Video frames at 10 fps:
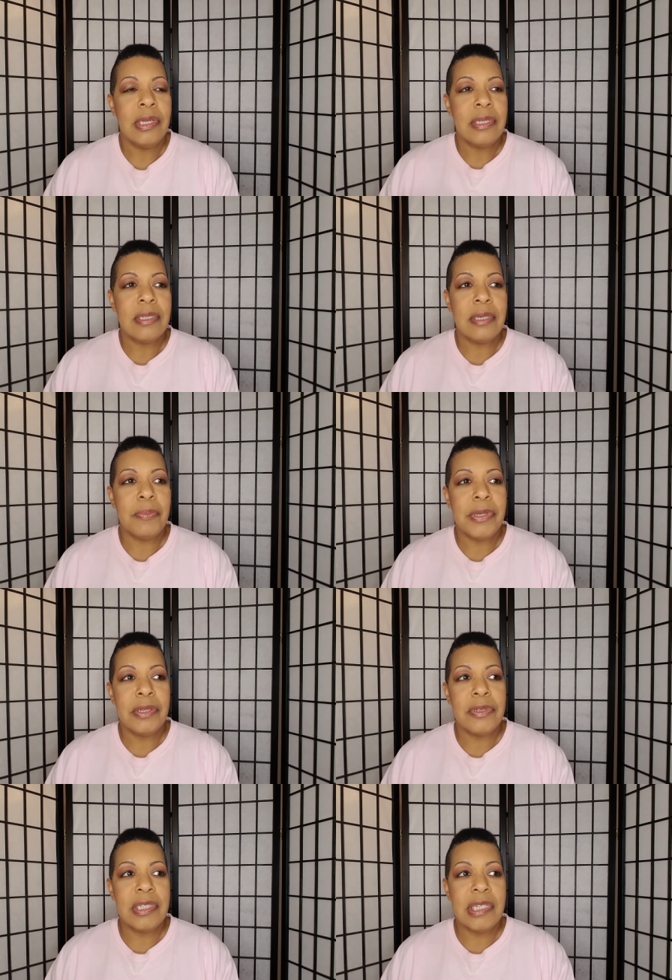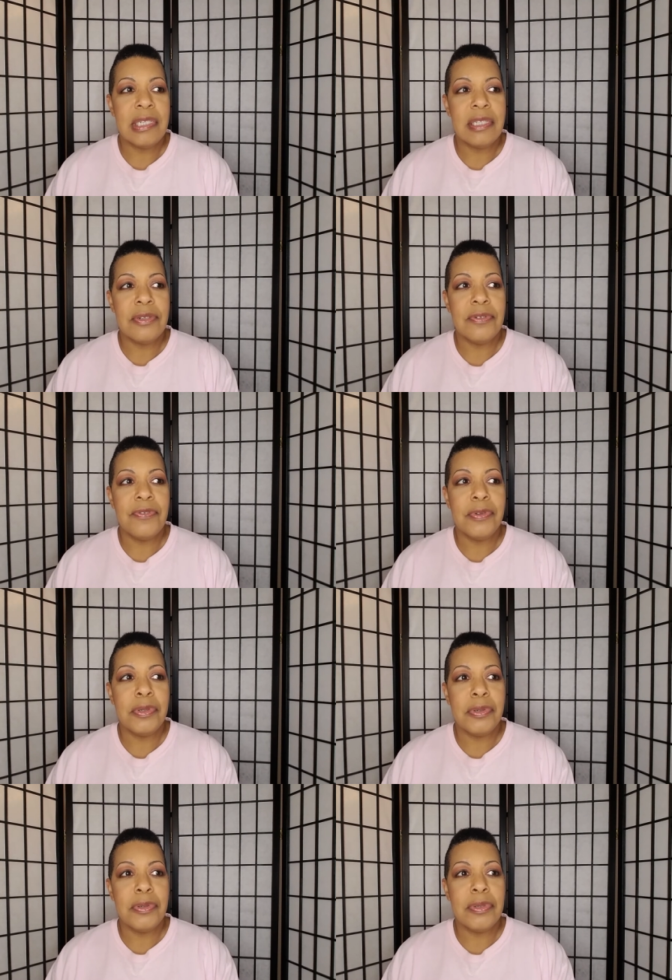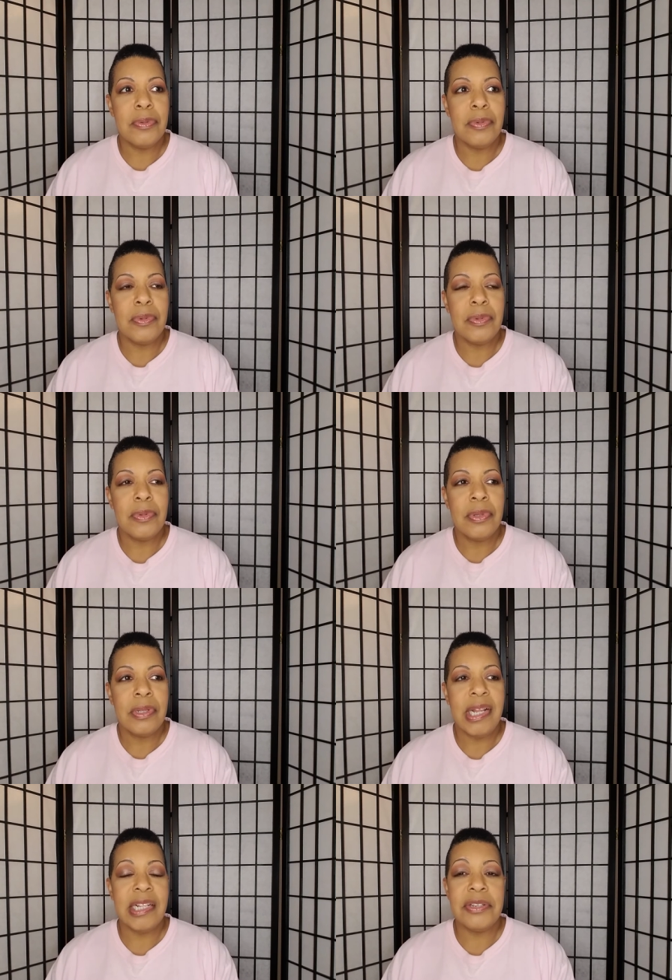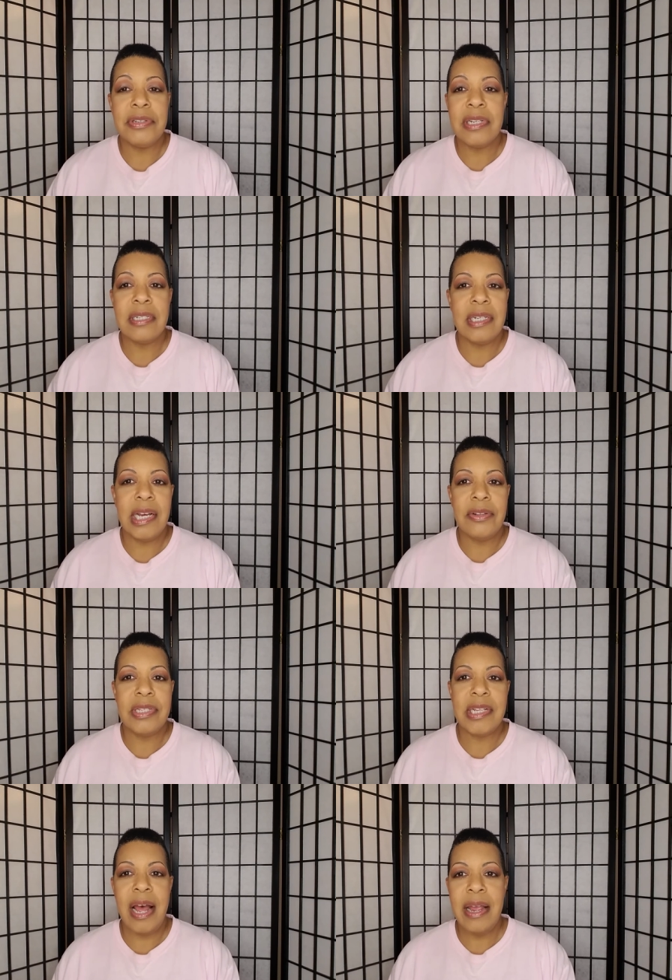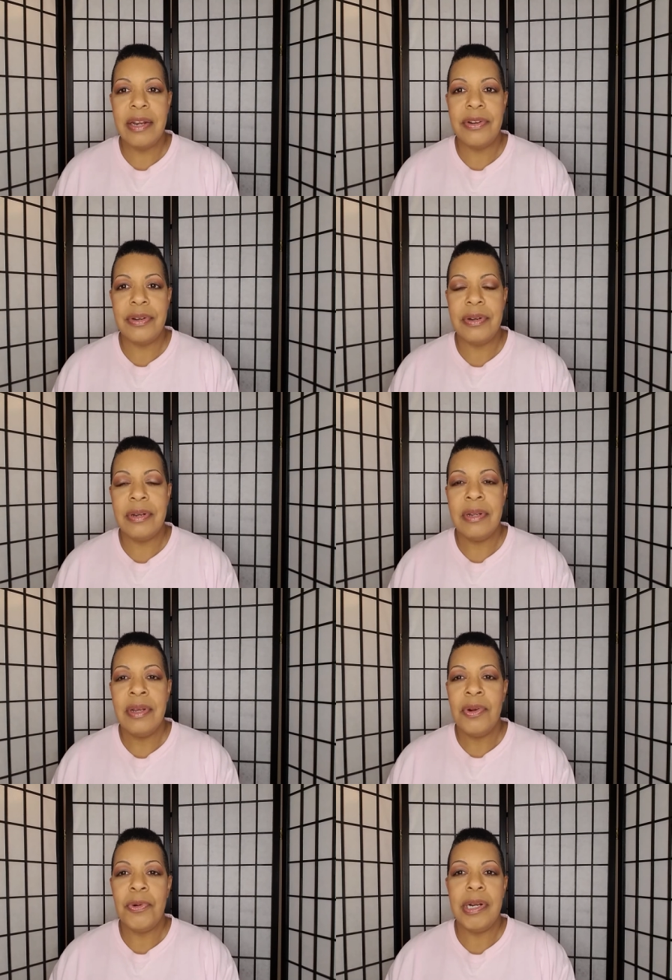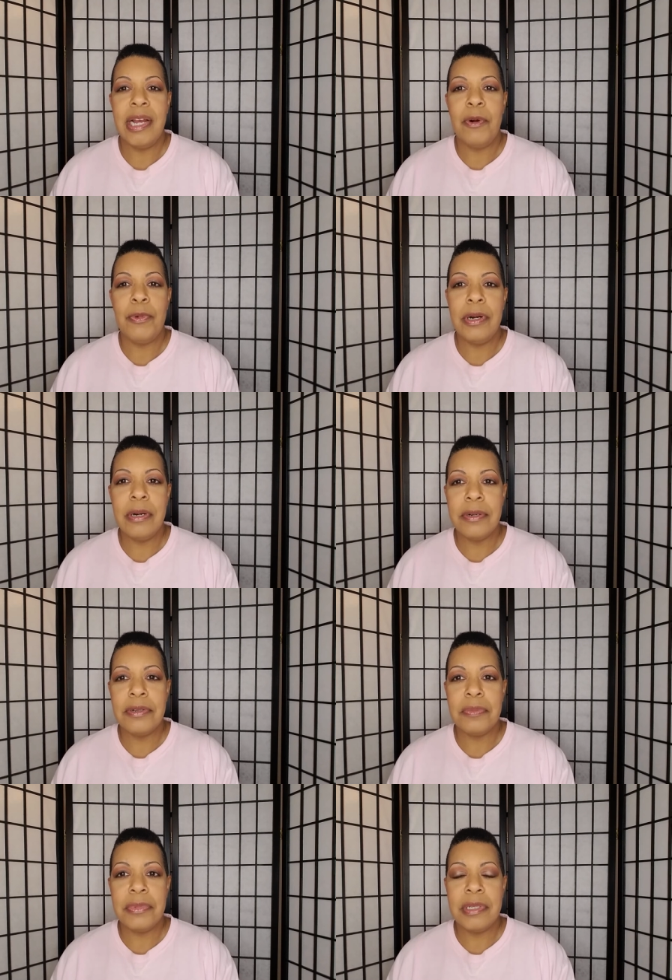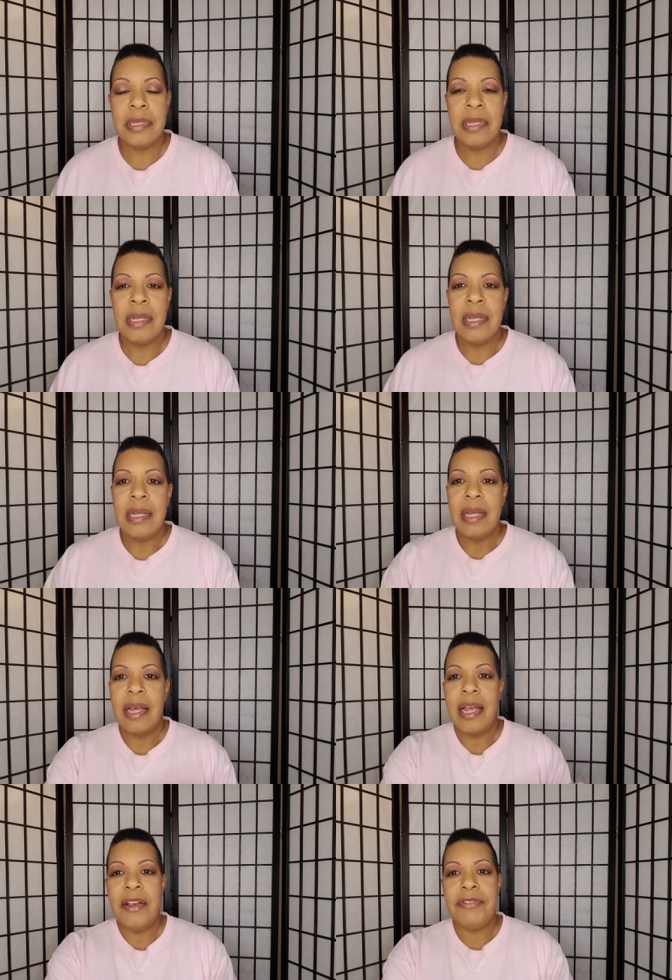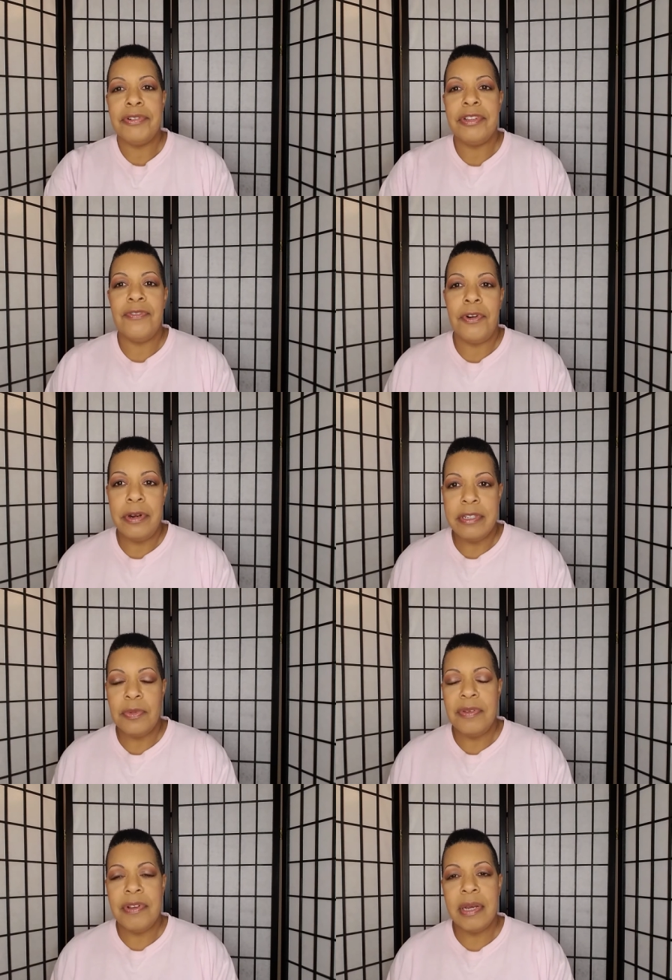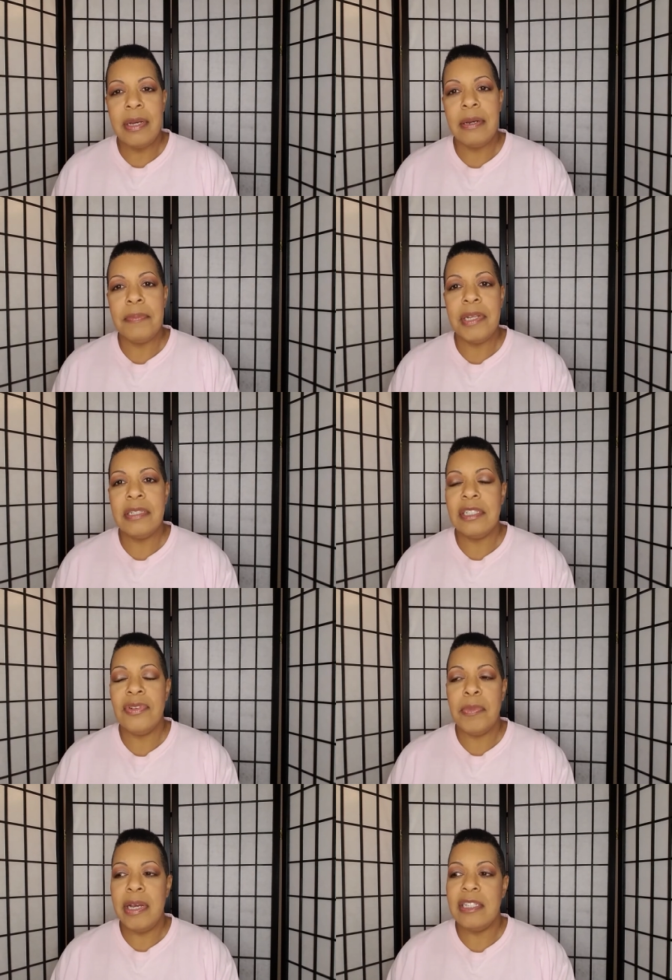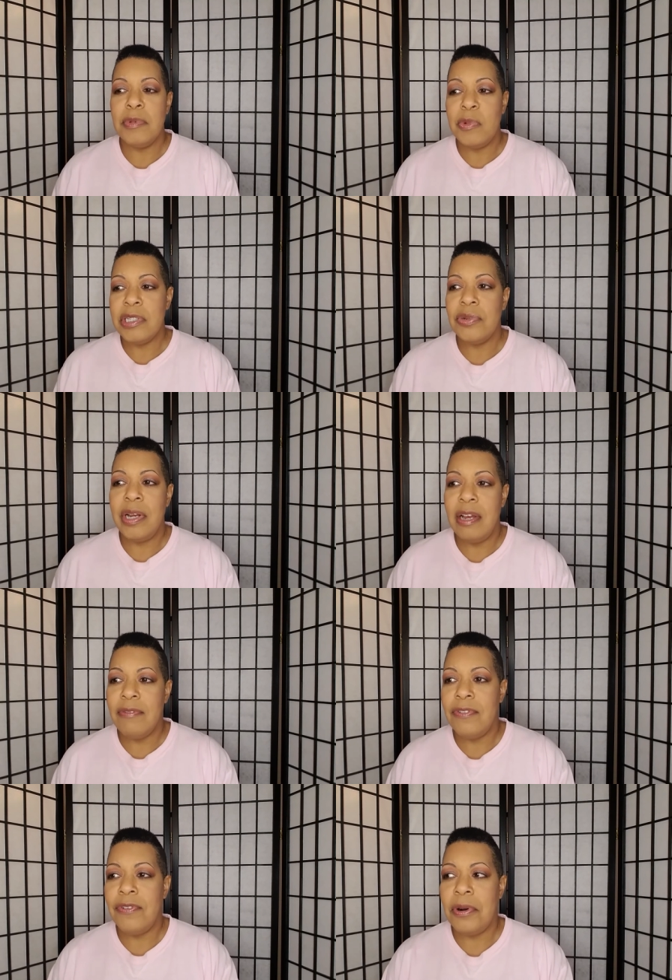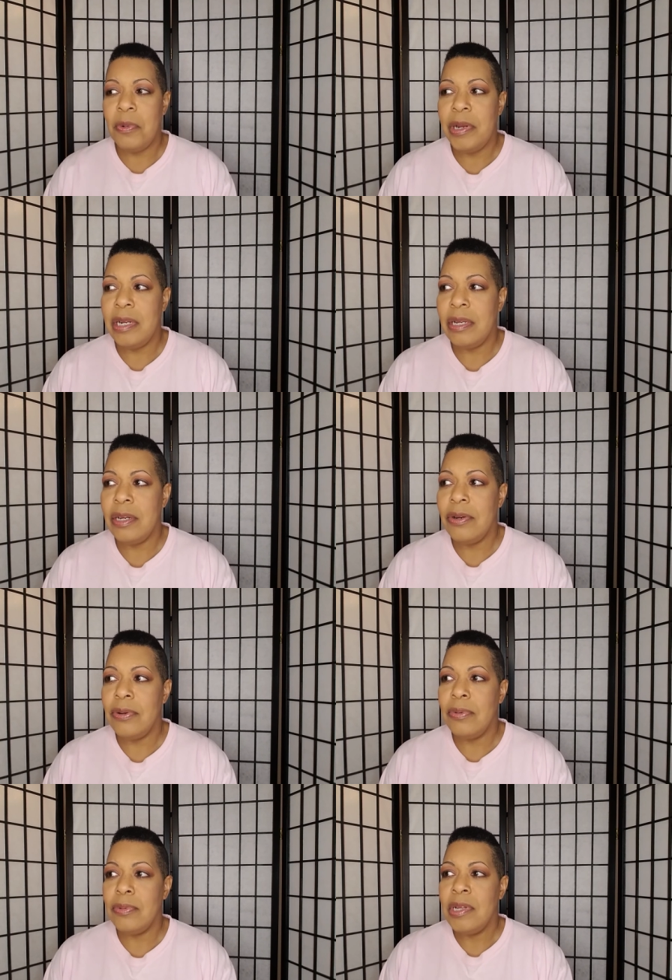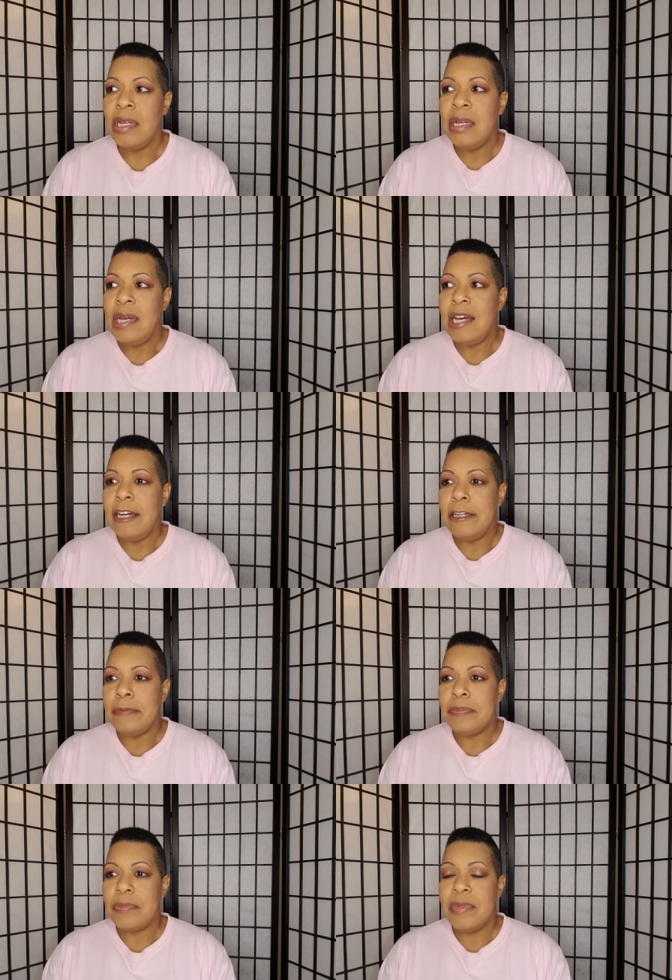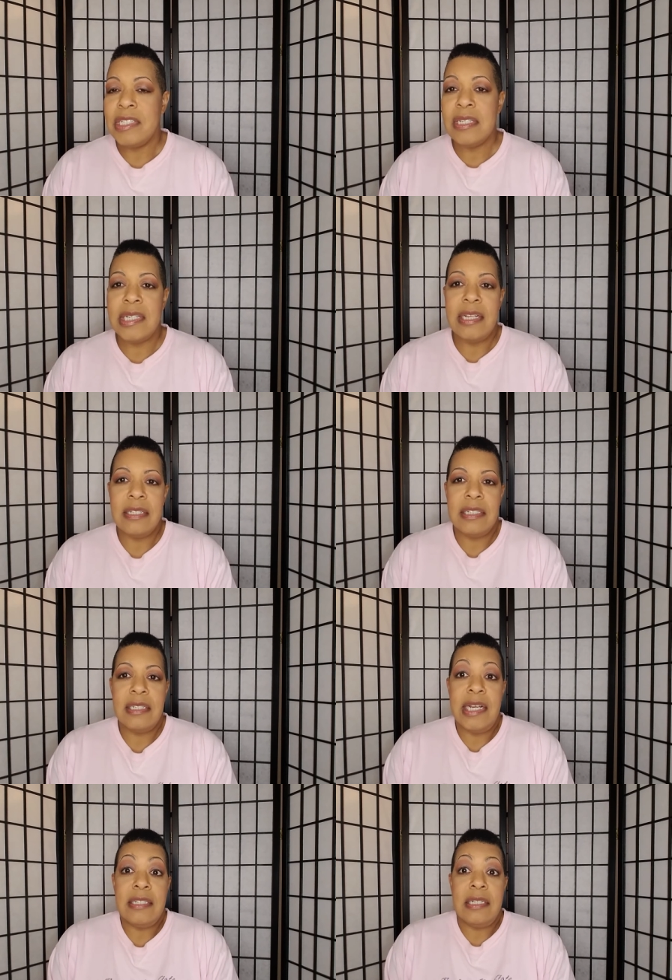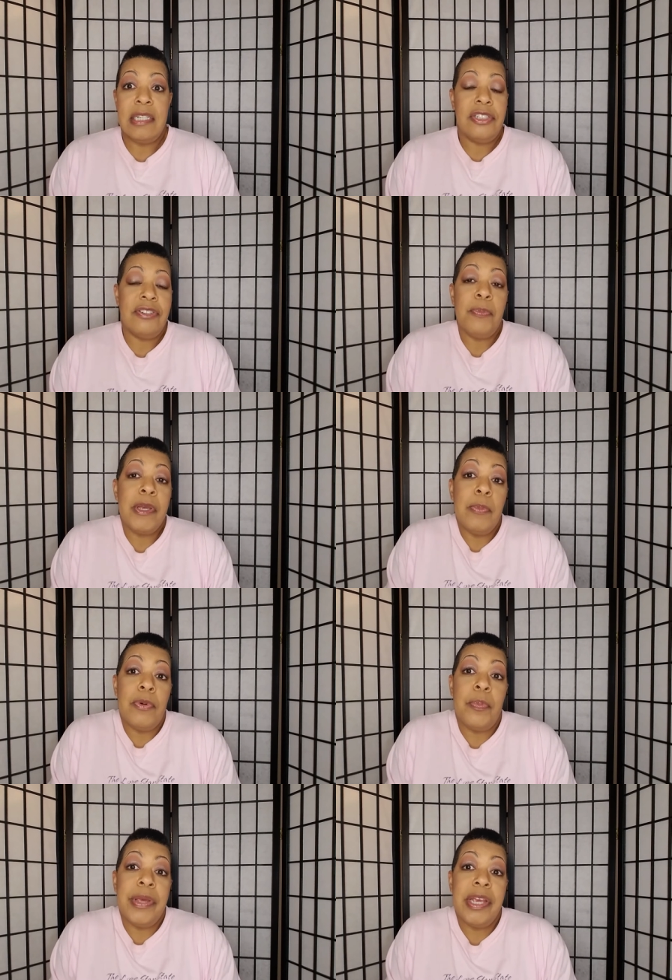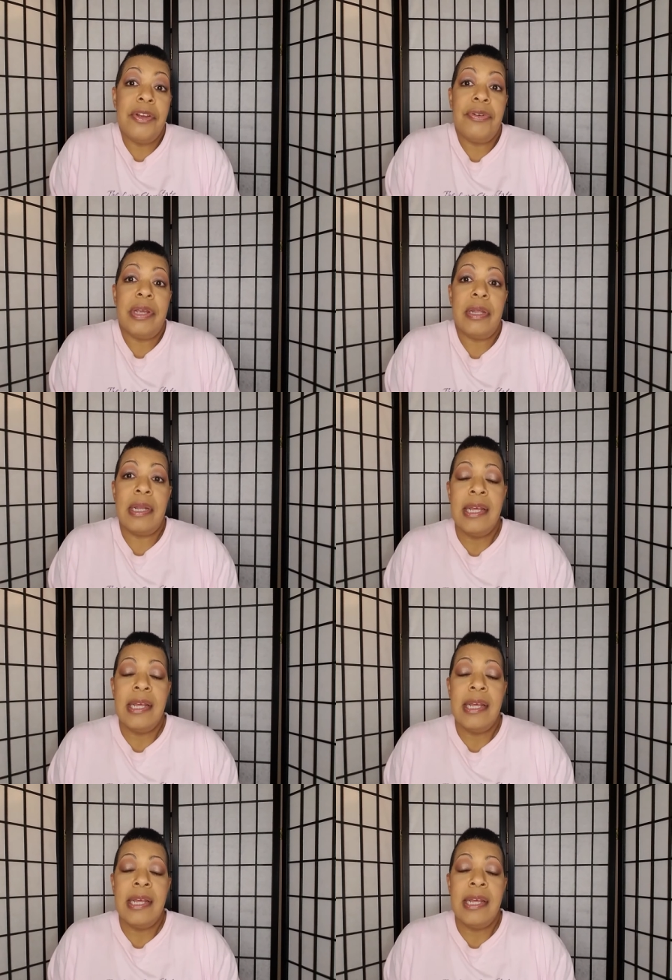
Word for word: some P O Cs still feel like they're such an outsider or not welcomed after as far as we've come? And it just reminds me we still have a far way to go, um, just as just as a nation of people, period.